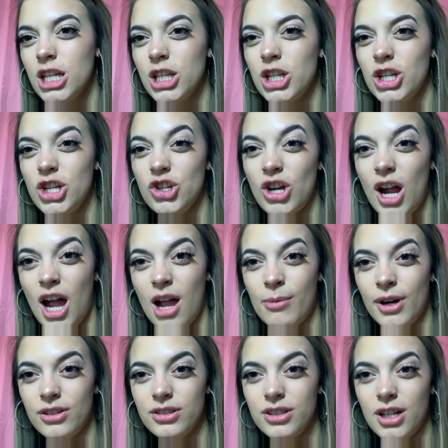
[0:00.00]
Do you need your
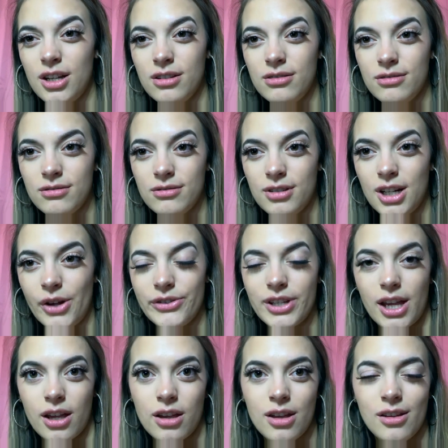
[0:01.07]
eyebrows done? And I was
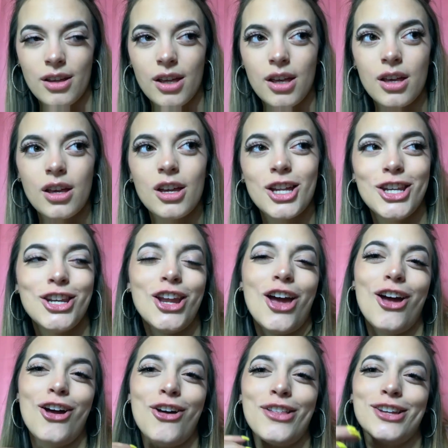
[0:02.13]
like,
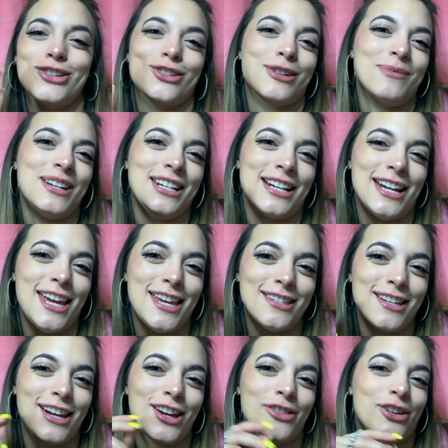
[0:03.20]
No, like just trying to be nice.
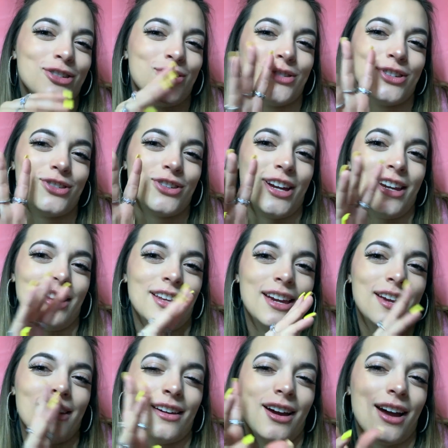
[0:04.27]
Like I thought she was just trying to
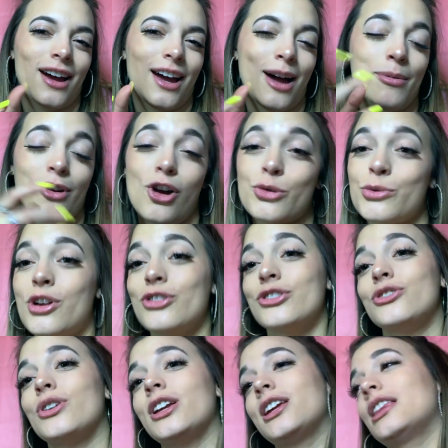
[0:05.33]
like I'm a
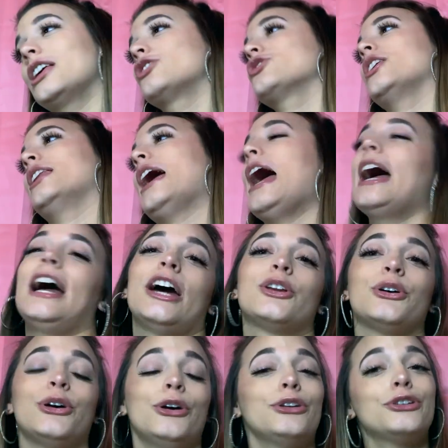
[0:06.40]
cosmetologist, I get like trying to add
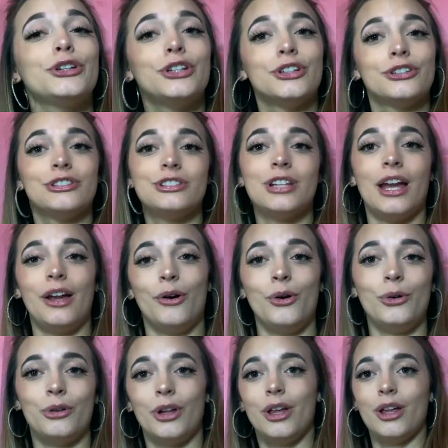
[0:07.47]
on to your
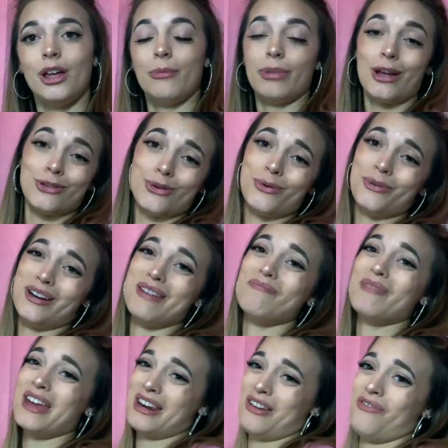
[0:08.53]
sale. But I was already
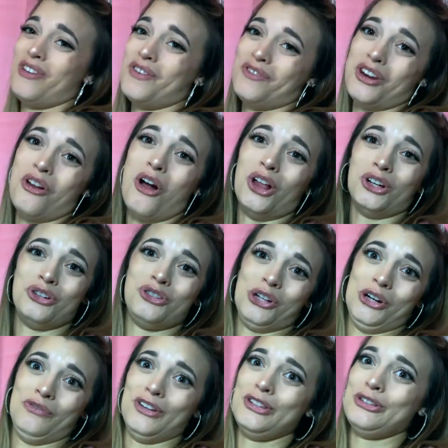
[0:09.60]
getting a $50
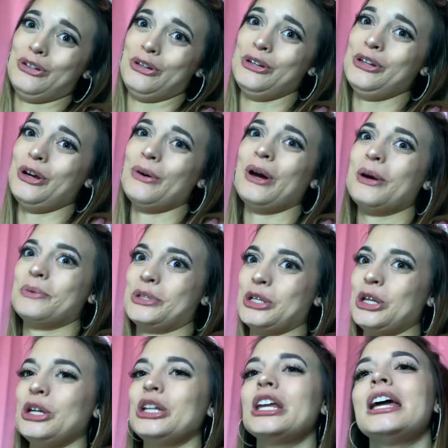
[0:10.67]
service, so you know I was
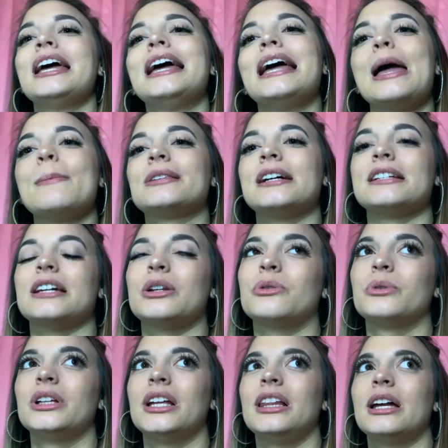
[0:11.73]
good. And besides, I don't
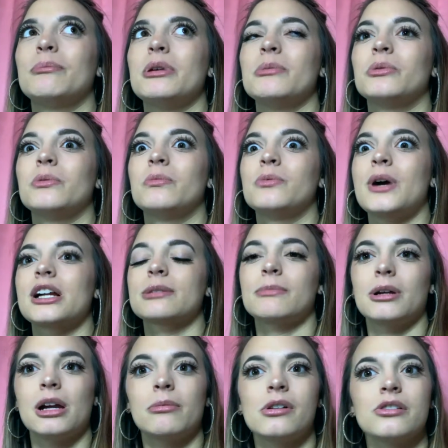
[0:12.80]
really let people wax my
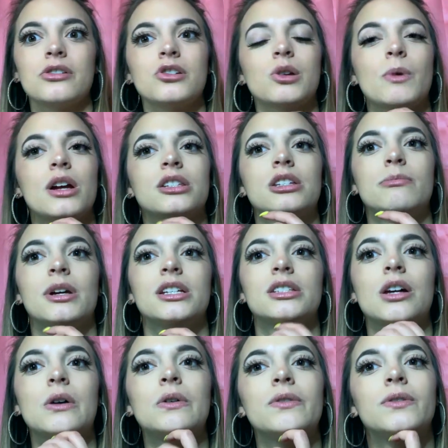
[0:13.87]
eyebrows, usually wax them
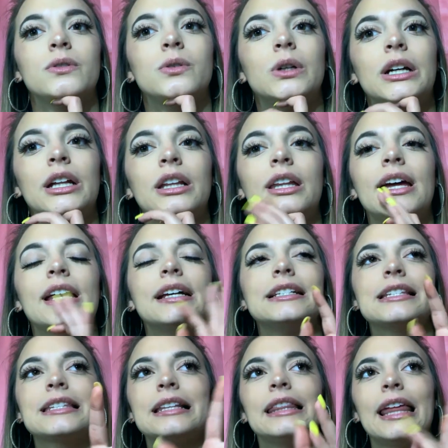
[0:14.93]
myself. I let a
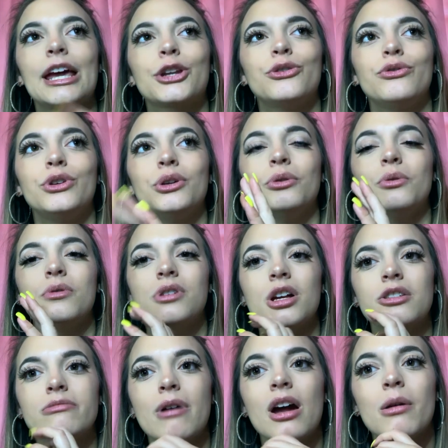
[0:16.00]
select few
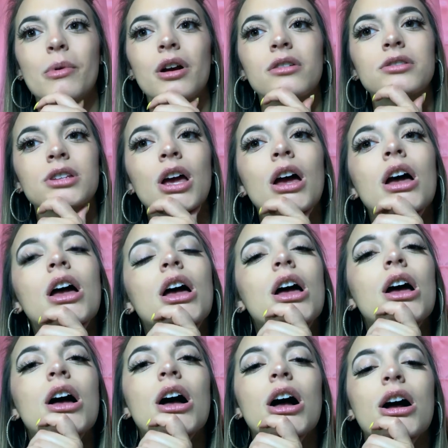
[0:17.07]
touch my eyebrows.
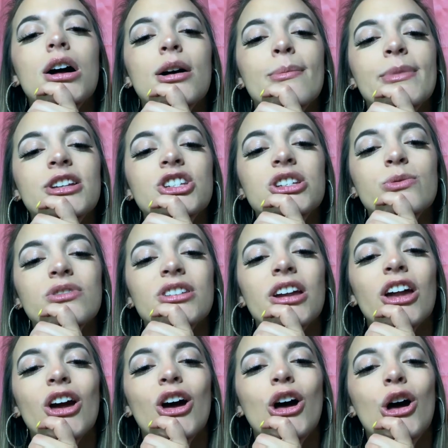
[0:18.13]
Um, and she was
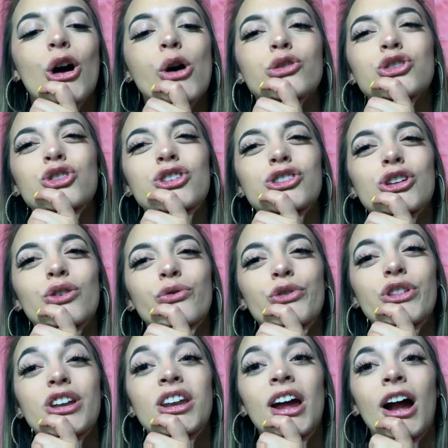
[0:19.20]
like, oh, so you just go for
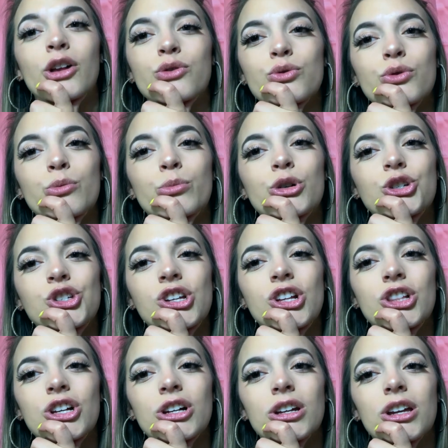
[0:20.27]
the natural bushy
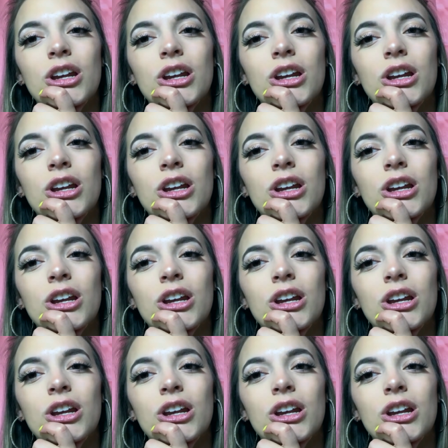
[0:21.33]
look?